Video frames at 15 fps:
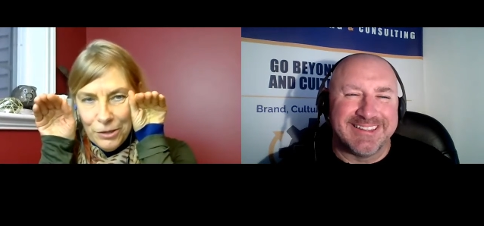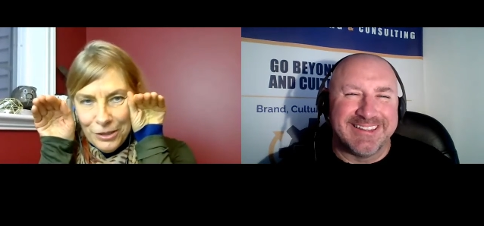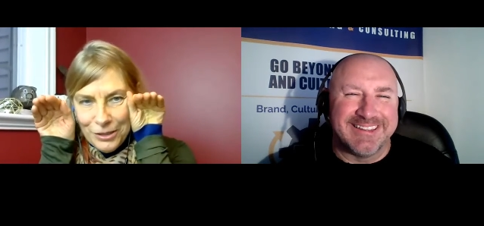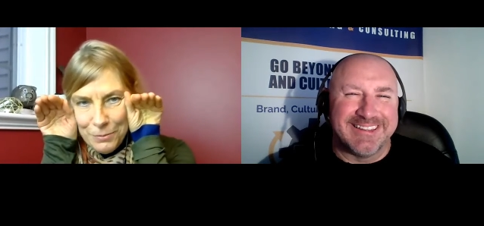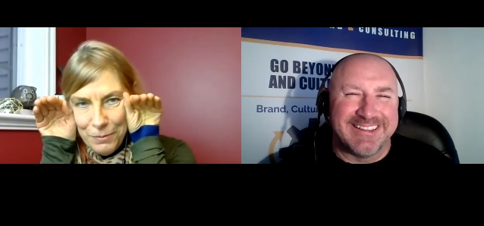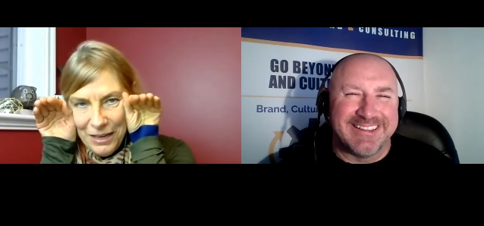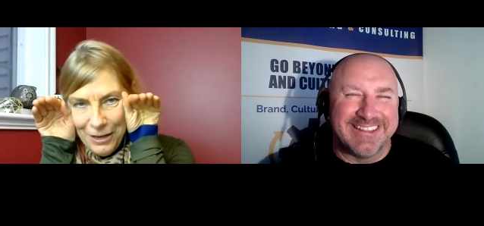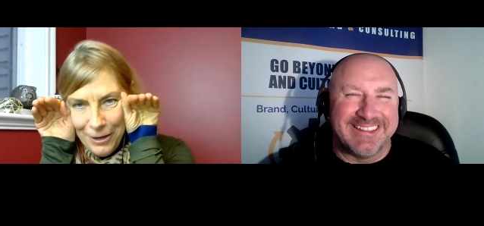
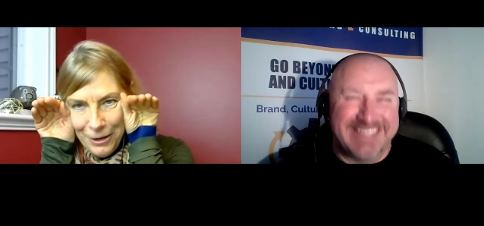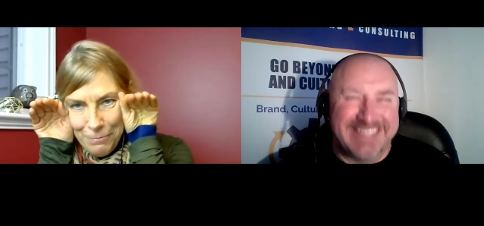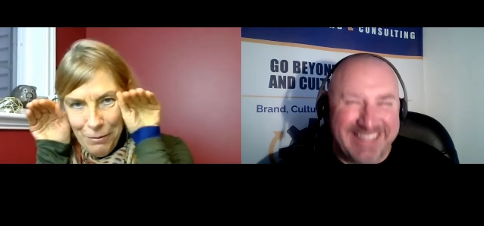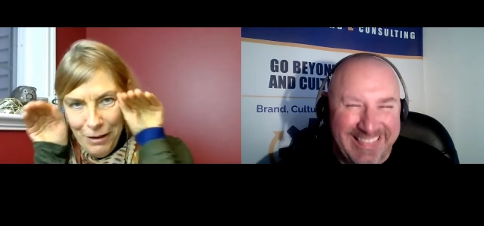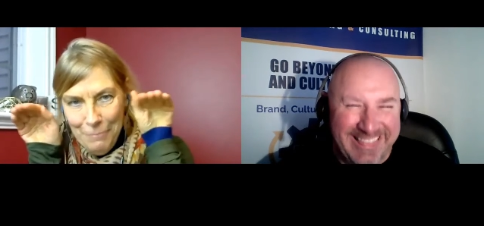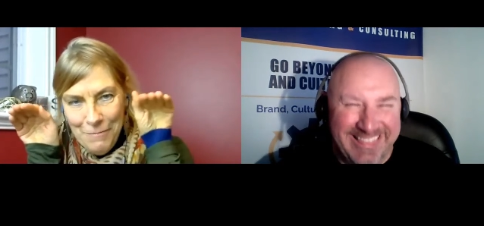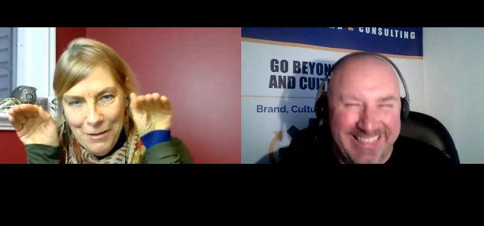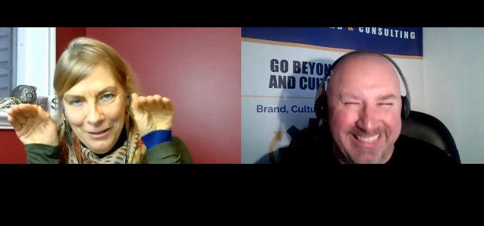Speaker 1: words be heard
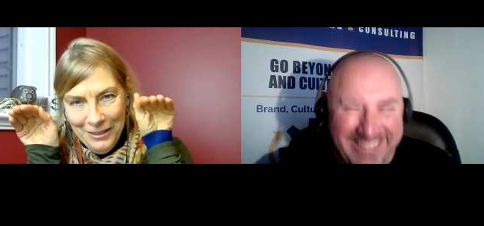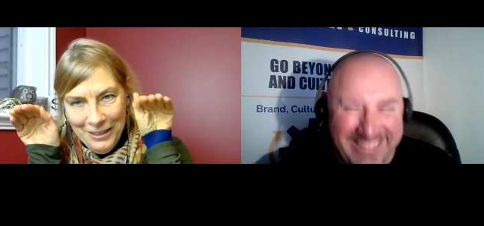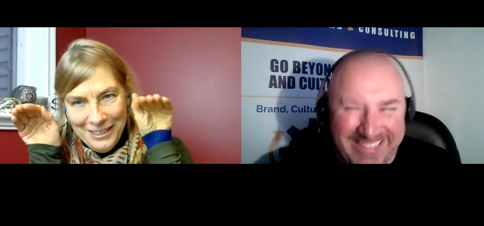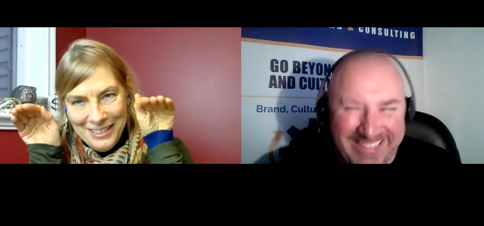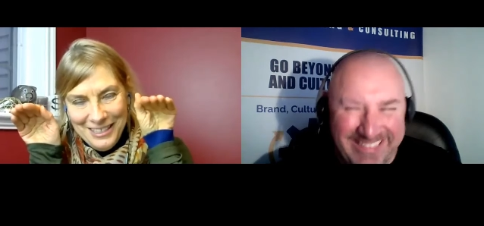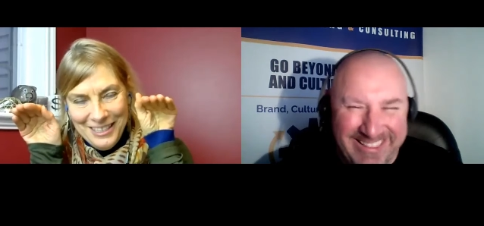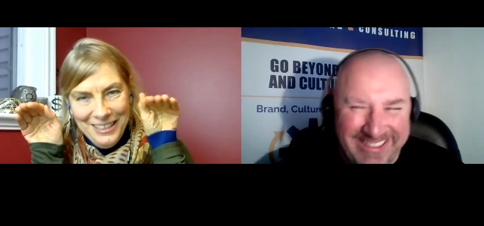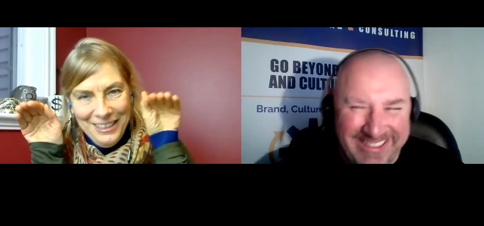by
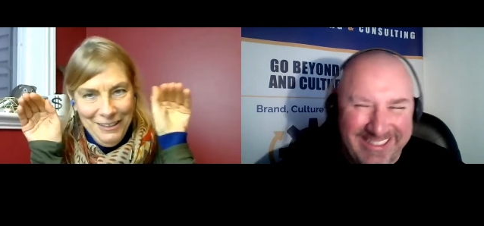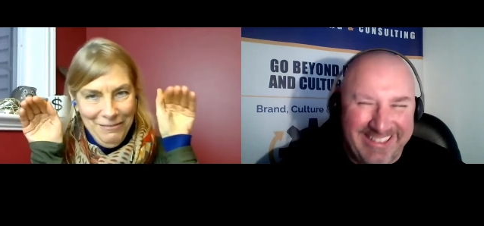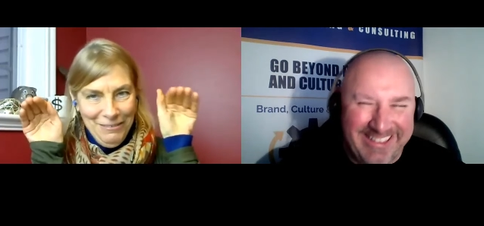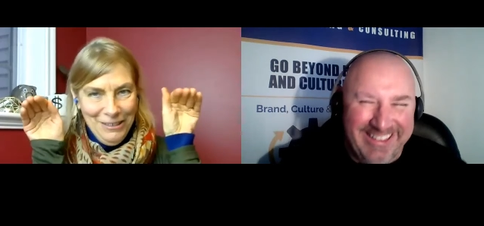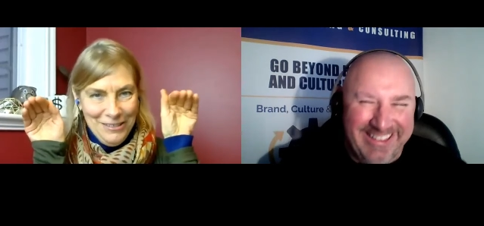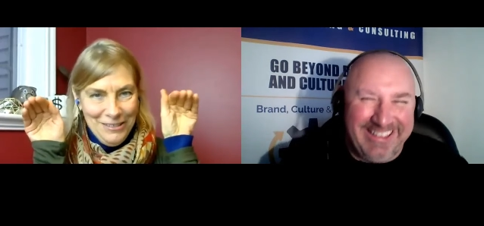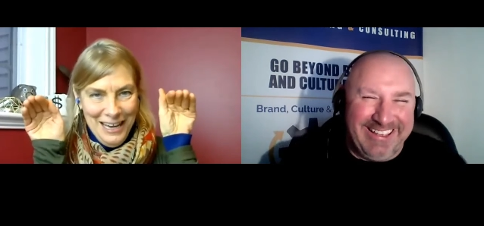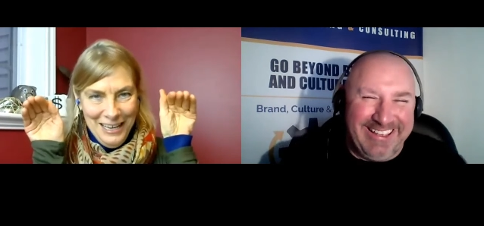millions and live
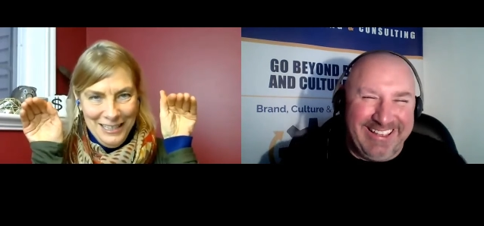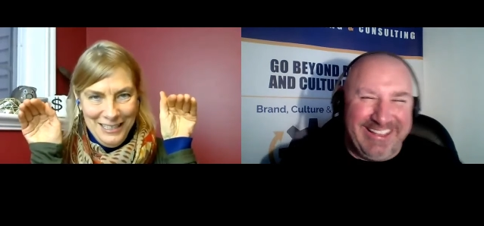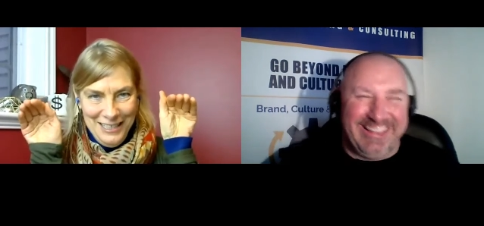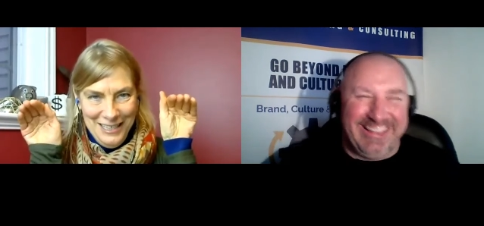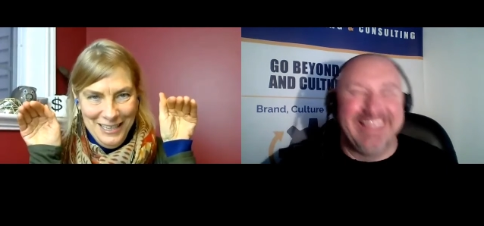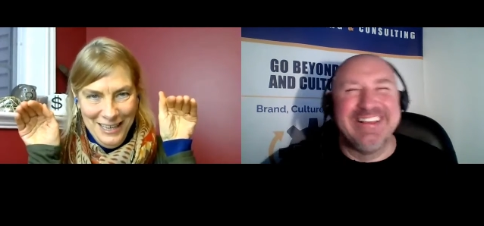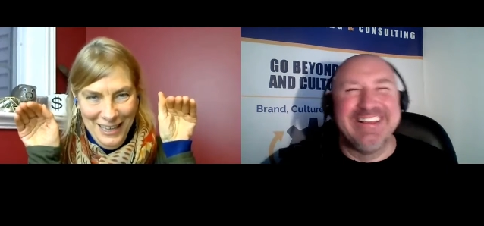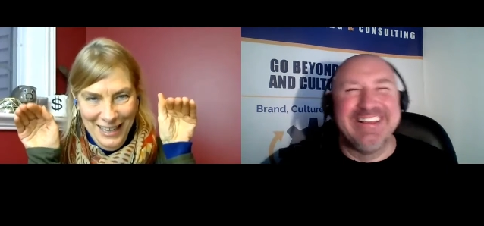your
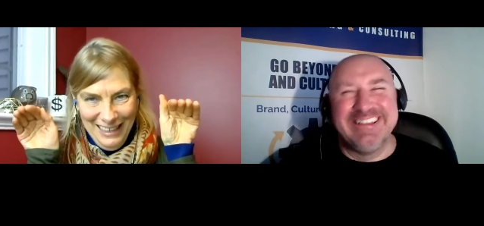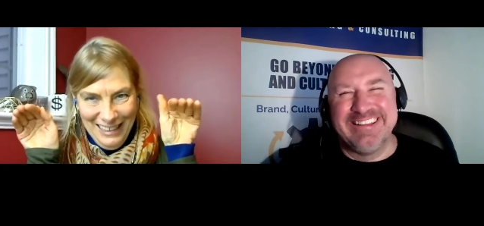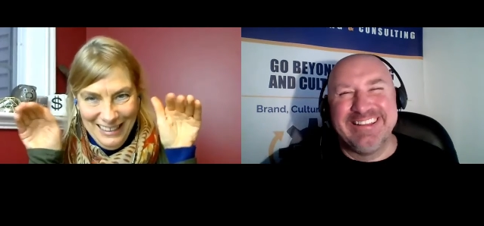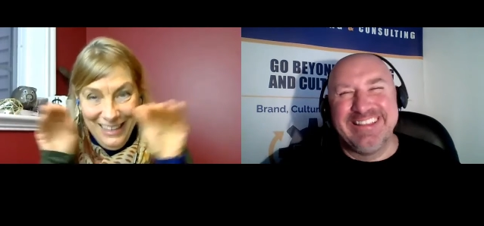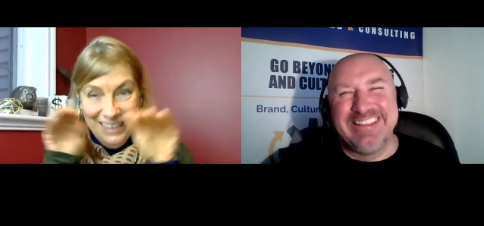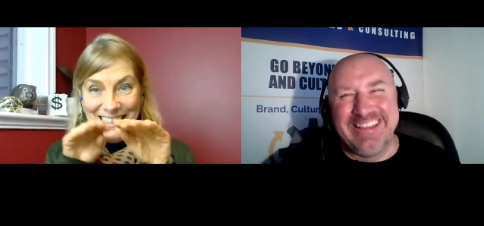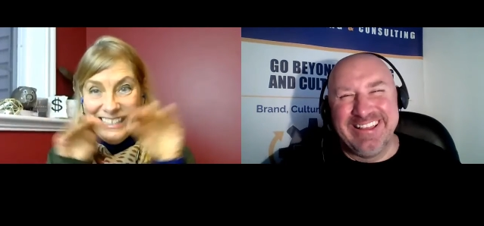destiny.